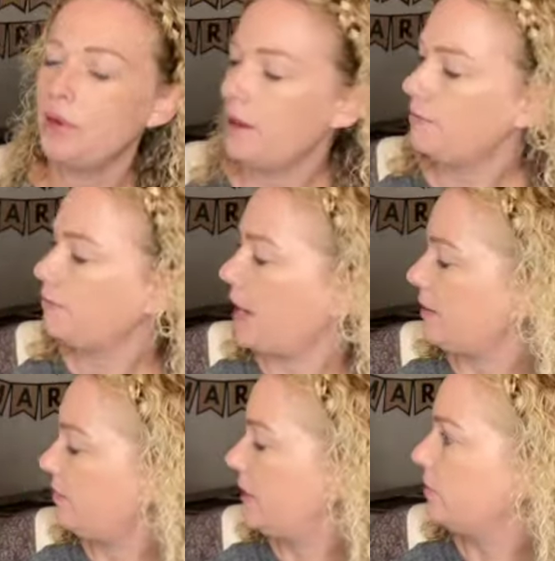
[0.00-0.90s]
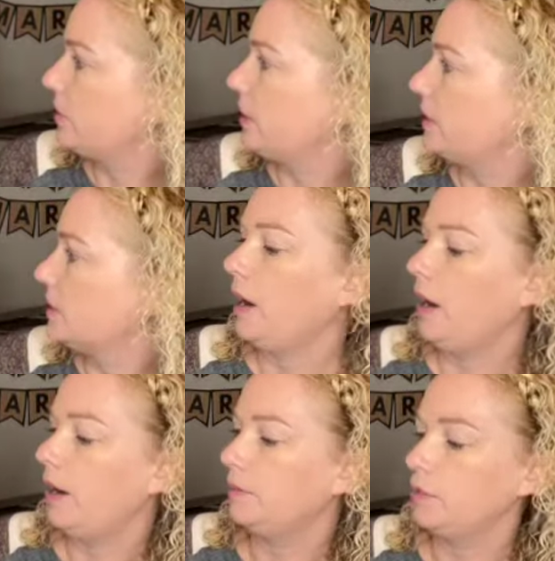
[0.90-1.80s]
of my favorite
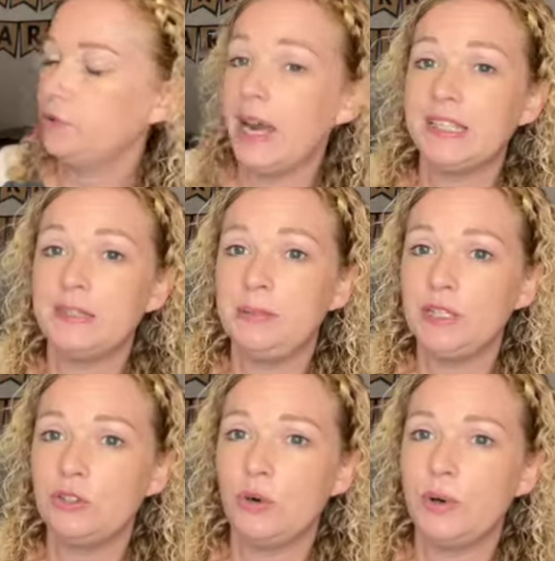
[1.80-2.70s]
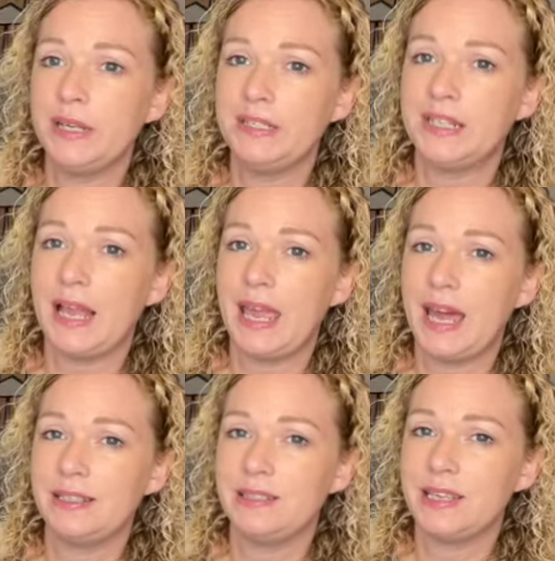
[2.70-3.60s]
grasping toys that I
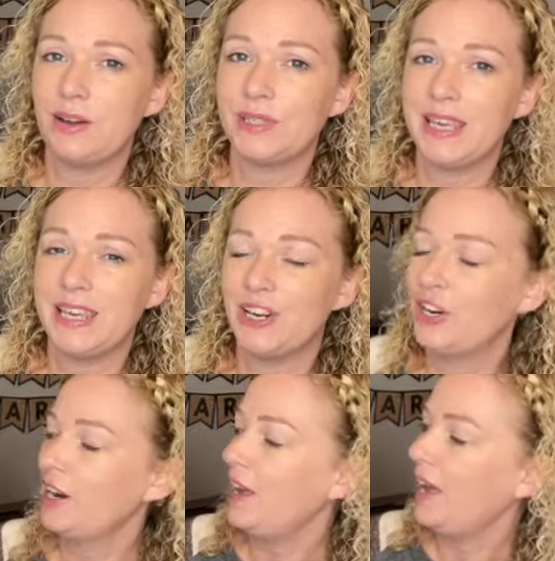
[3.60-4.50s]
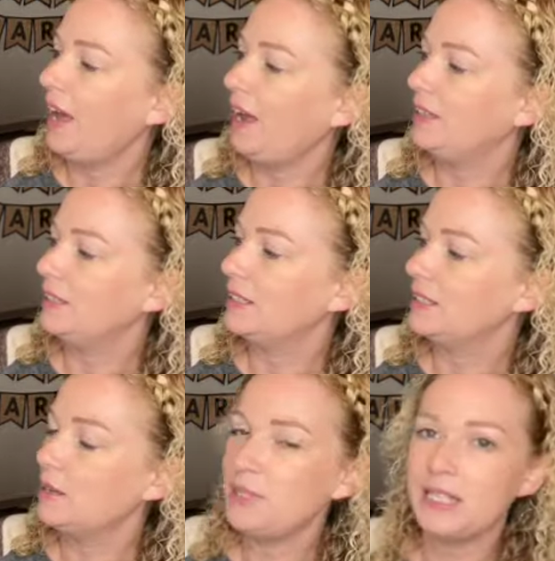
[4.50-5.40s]
added down here, and then a
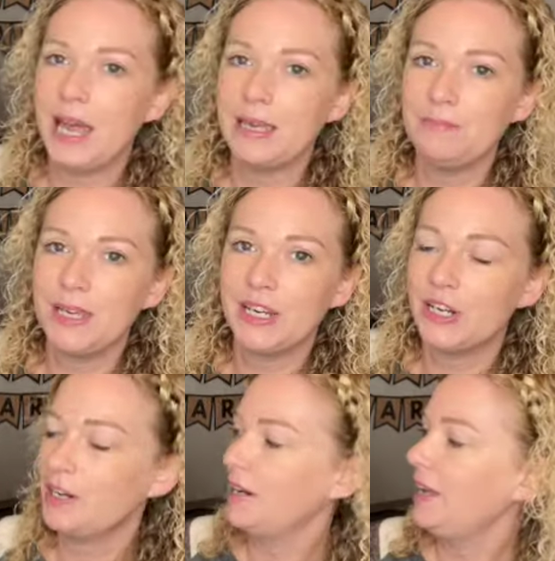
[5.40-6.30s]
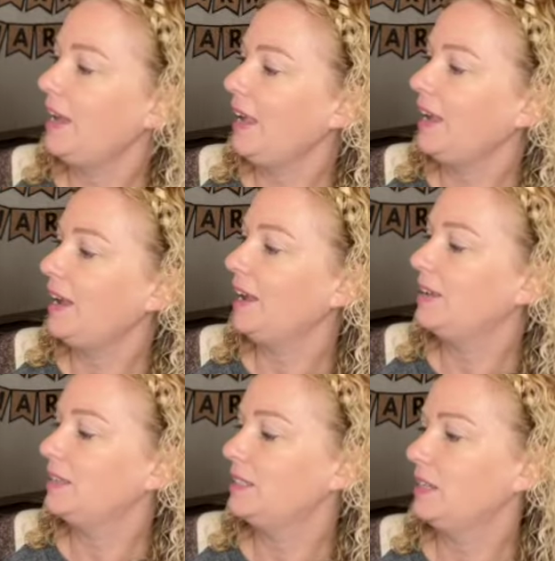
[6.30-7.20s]
tummy time mirror
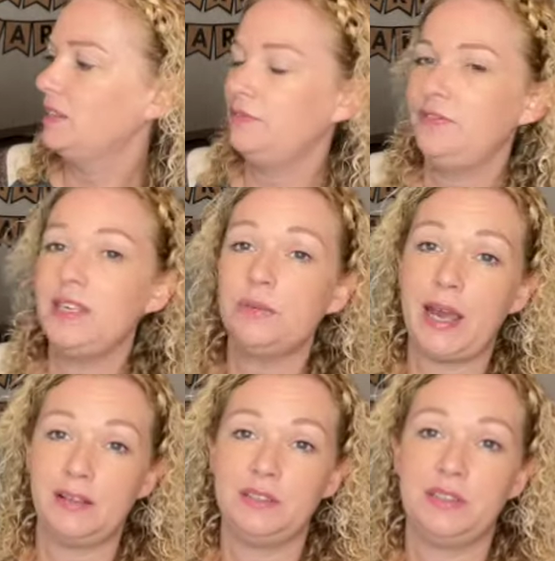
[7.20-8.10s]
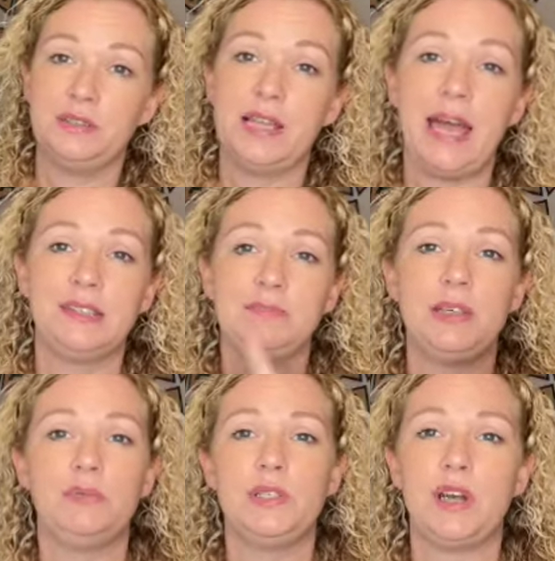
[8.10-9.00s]
and the feet rattles. So last
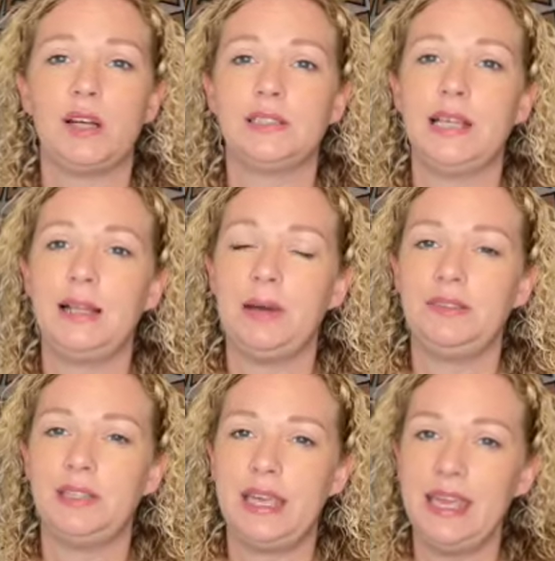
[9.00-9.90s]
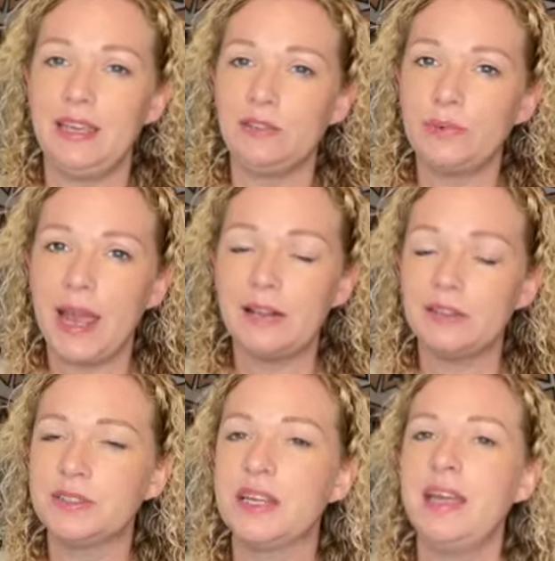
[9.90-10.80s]
month we talked a lot about the hand rattles.